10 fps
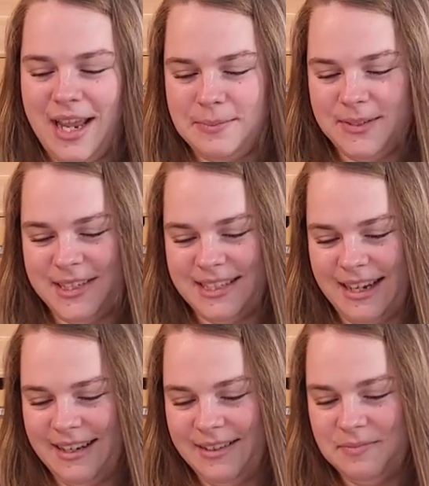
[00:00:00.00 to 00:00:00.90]
I'm so
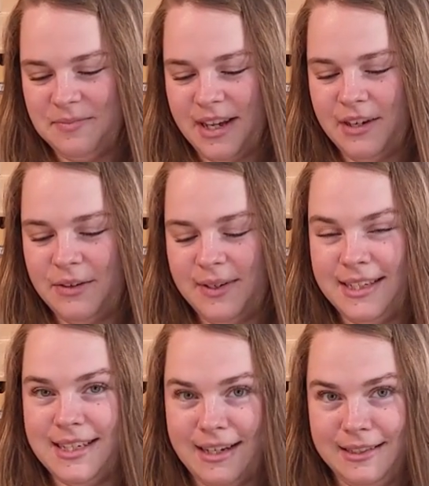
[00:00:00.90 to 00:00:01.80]
excited. I know
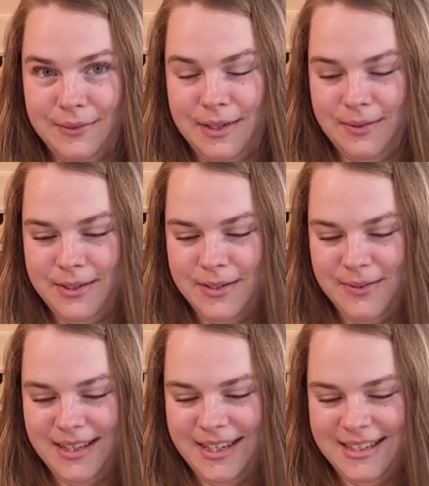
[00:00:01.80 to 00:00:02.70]
exactly what I want to do
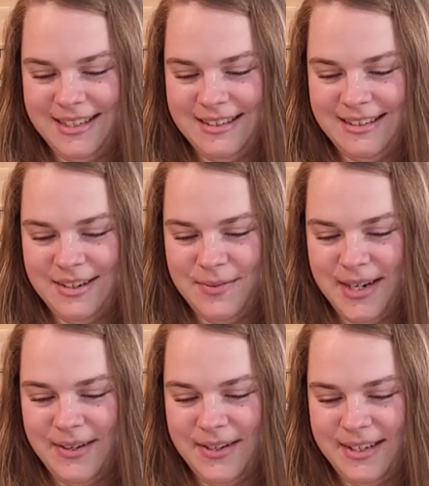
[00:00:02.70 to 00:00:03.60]
with this. Oh my
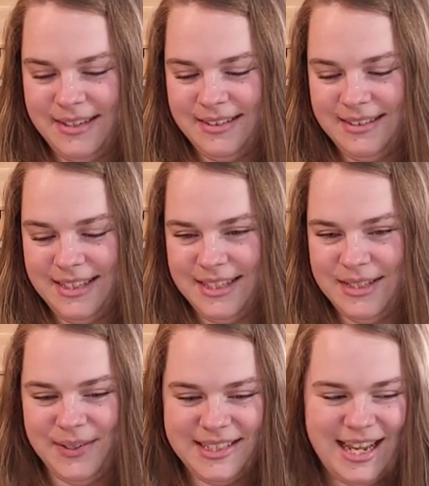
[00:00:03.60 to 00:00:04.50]
god. This is
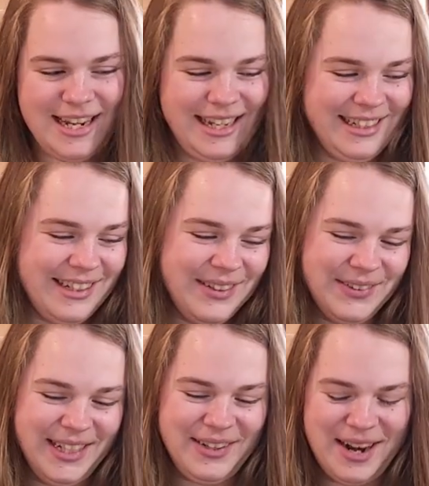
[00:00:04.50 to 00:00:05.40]
so exciting.
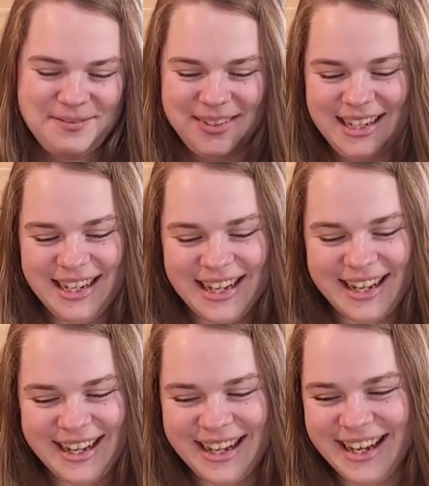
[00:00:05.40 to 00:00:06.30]
Holy crap.
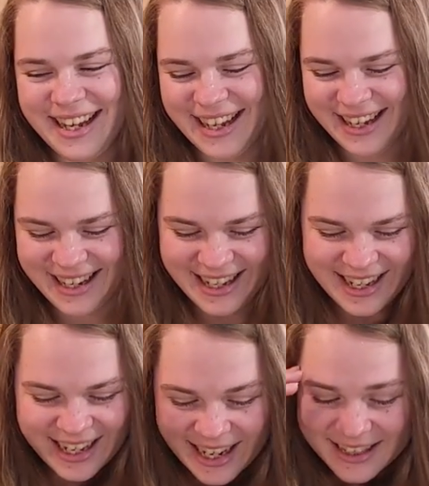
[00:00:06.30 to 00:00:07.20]

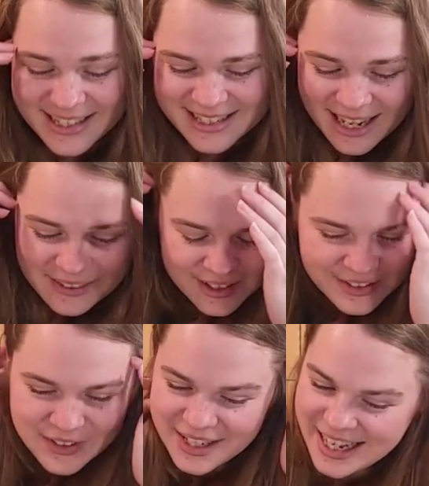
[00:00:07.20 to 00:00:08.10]
And there's other
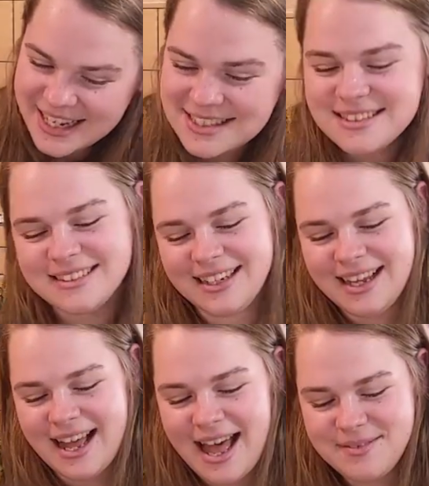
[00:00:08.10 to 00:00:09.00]
goodies.
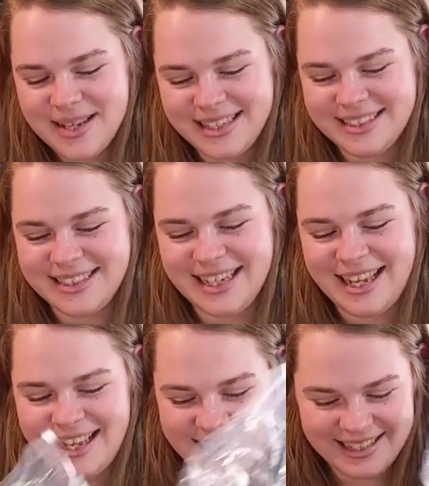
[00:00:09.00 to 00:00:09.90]
Oh my
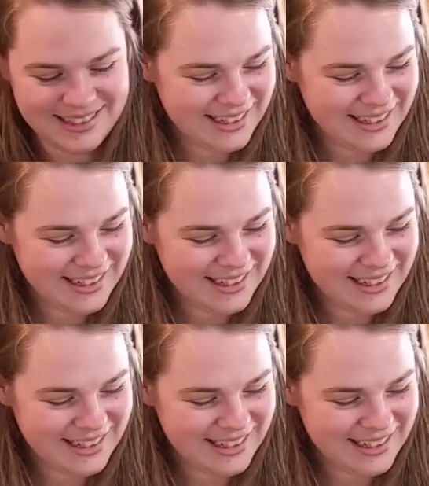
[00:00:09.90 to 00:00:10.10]
god.